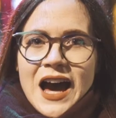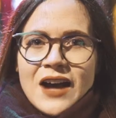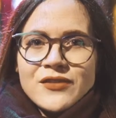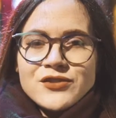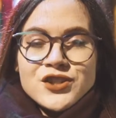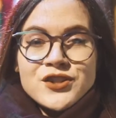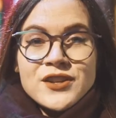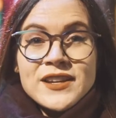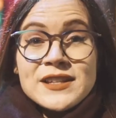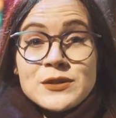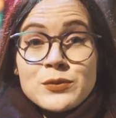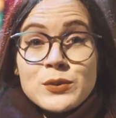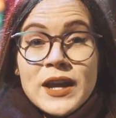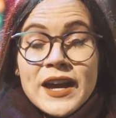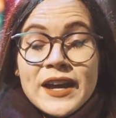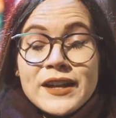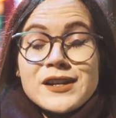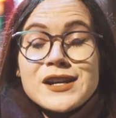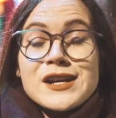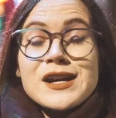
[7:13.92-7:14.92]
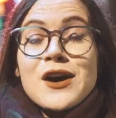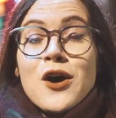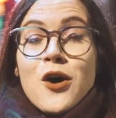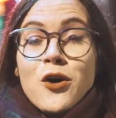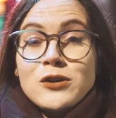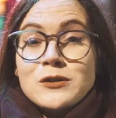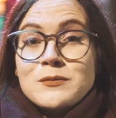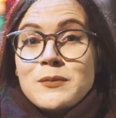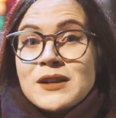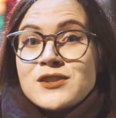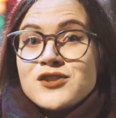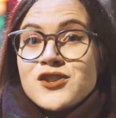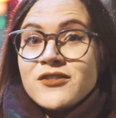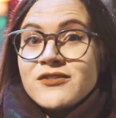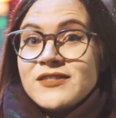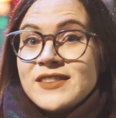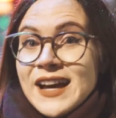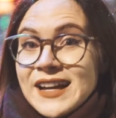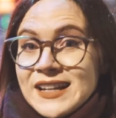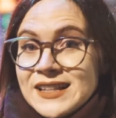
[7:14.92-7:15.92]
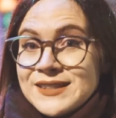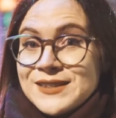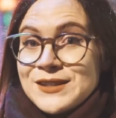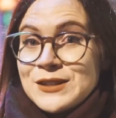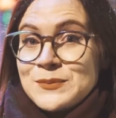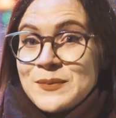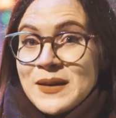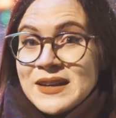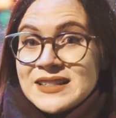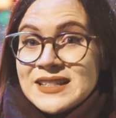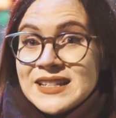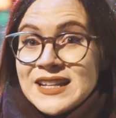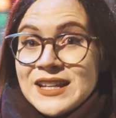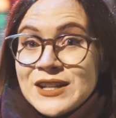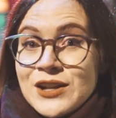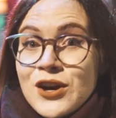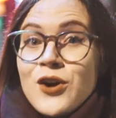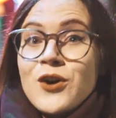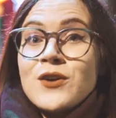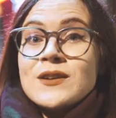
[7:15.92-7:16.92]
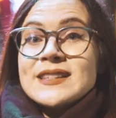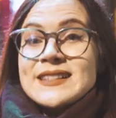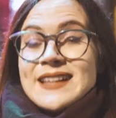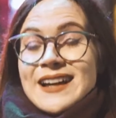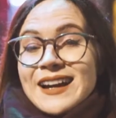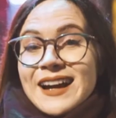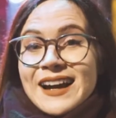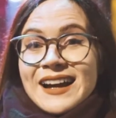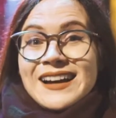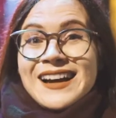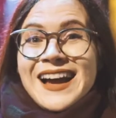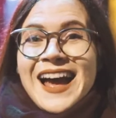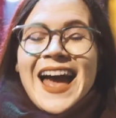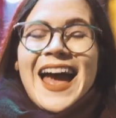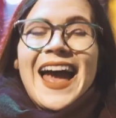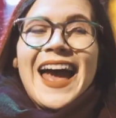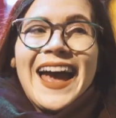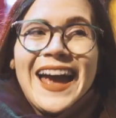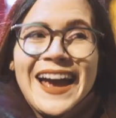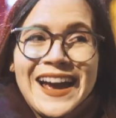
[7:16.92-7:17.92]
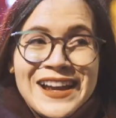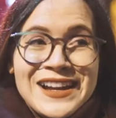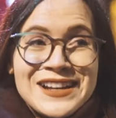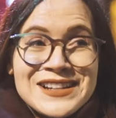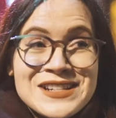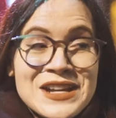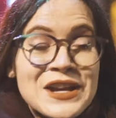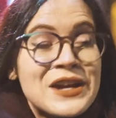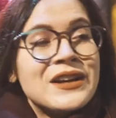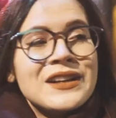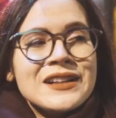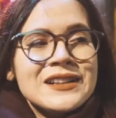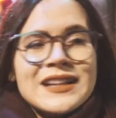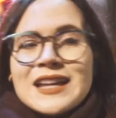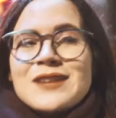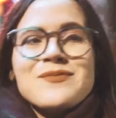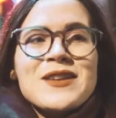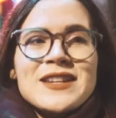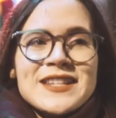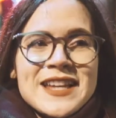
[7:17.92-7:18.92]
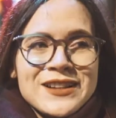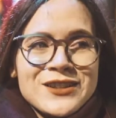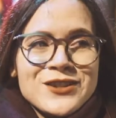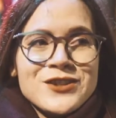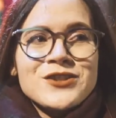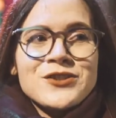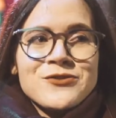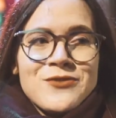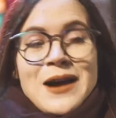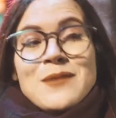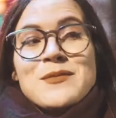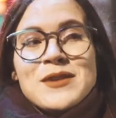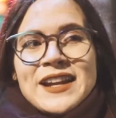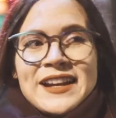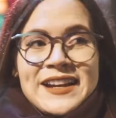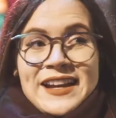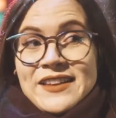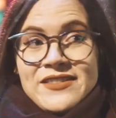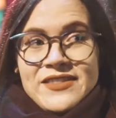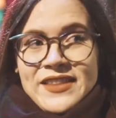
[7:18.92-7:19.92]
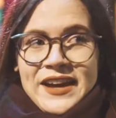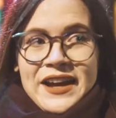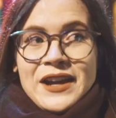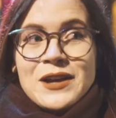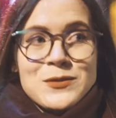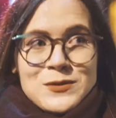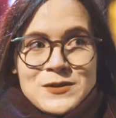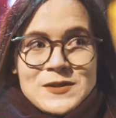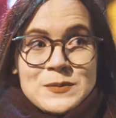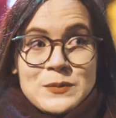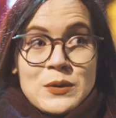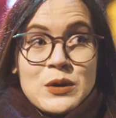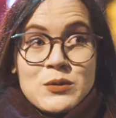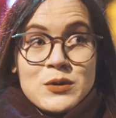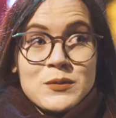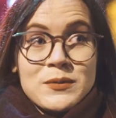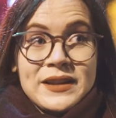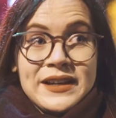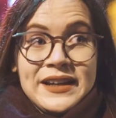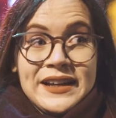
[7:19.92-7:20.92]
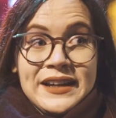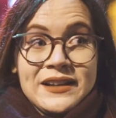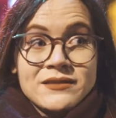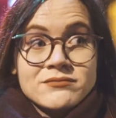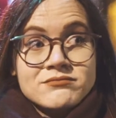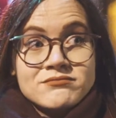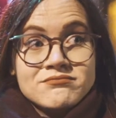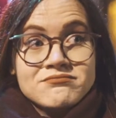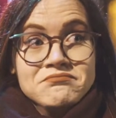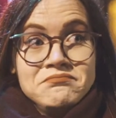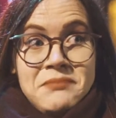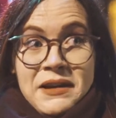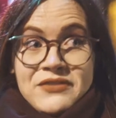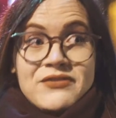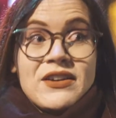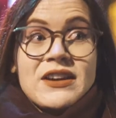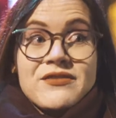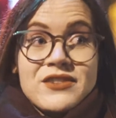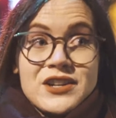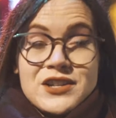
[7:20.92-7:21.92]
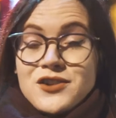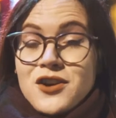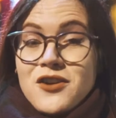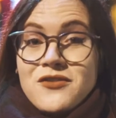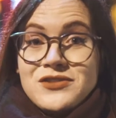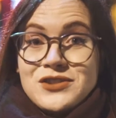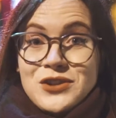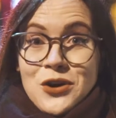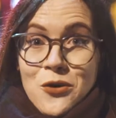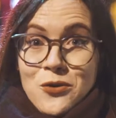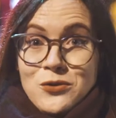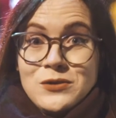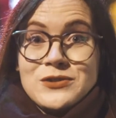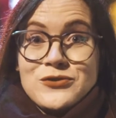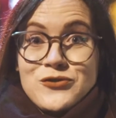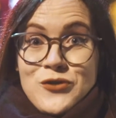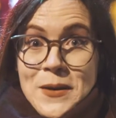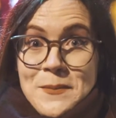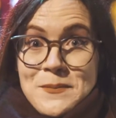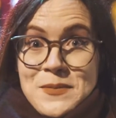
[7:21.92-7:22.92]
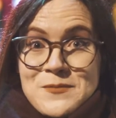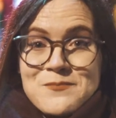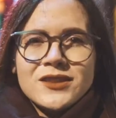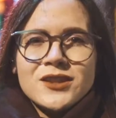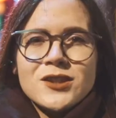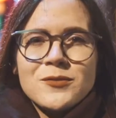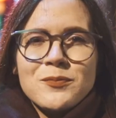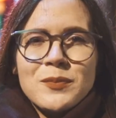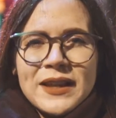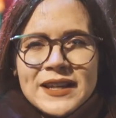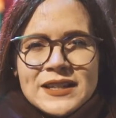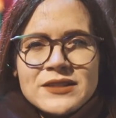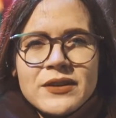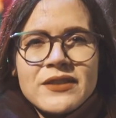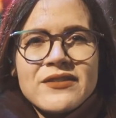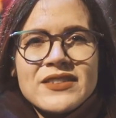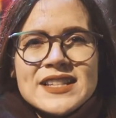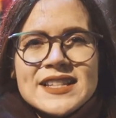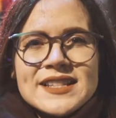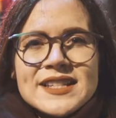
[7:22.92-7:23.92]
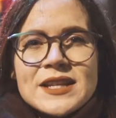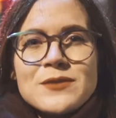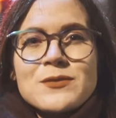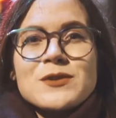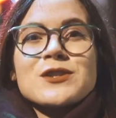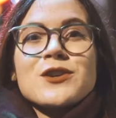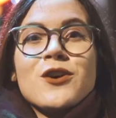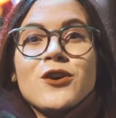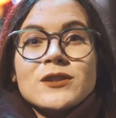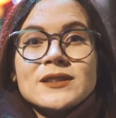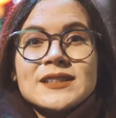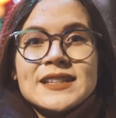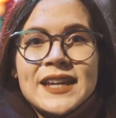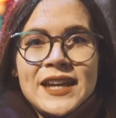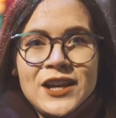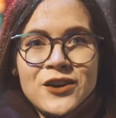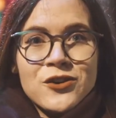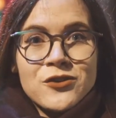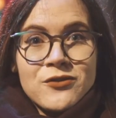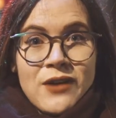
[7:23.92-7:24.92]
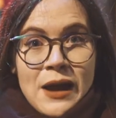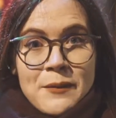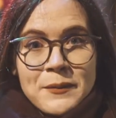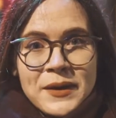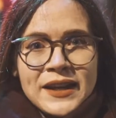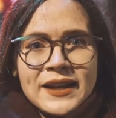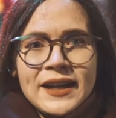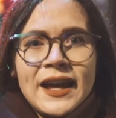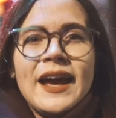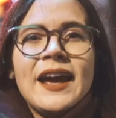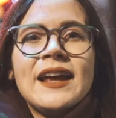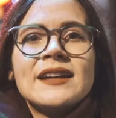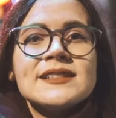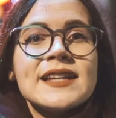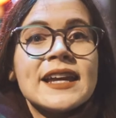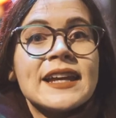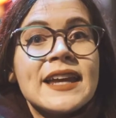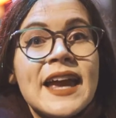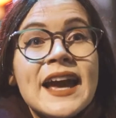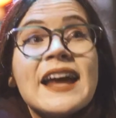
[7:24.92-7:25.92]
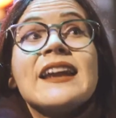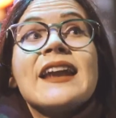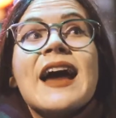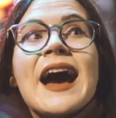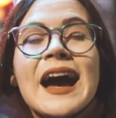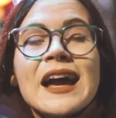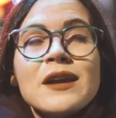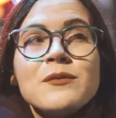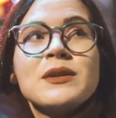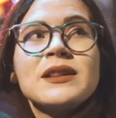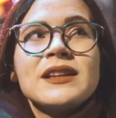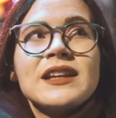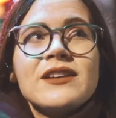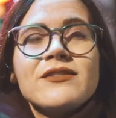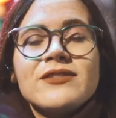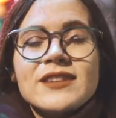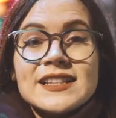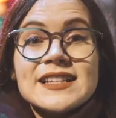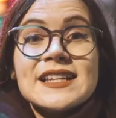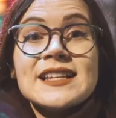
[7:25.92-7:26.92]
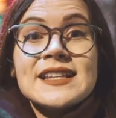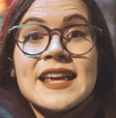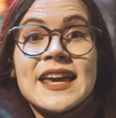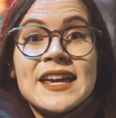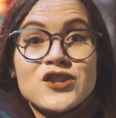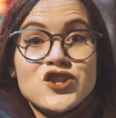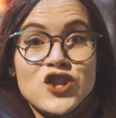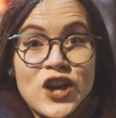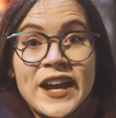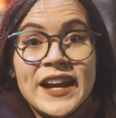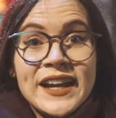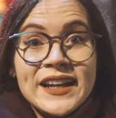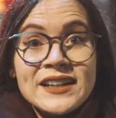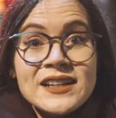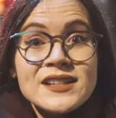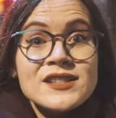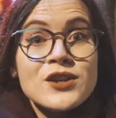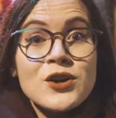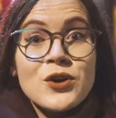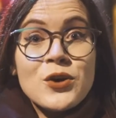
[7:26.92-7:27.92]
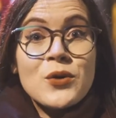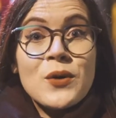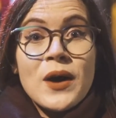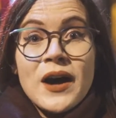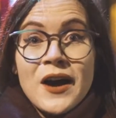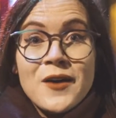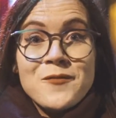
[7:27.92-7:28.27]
After this, we had a whole bunch of nights to spend in Osaka, and let me tell you, the ramen I had there was probably my favorite of the whole trip. The place we visited was called KIOU Ramen, and again, I believe this is a chain, so